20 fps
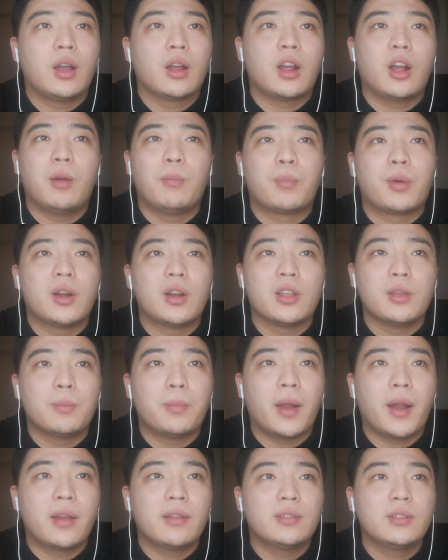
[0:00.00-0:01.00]
company
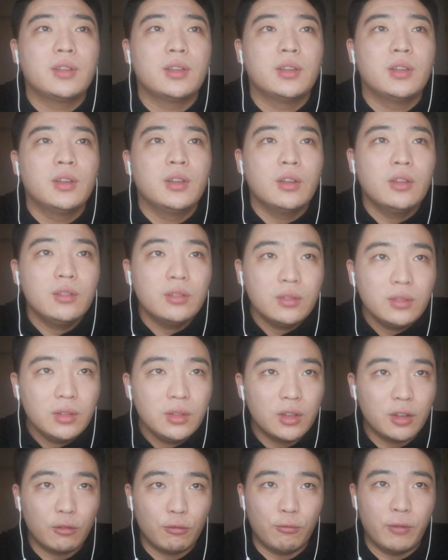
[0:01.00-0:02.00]
band
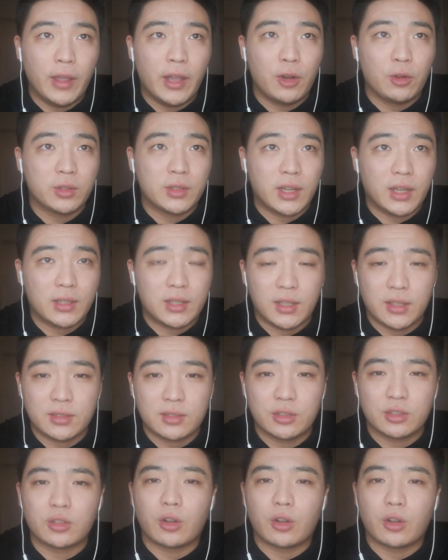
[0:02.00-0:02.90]
value data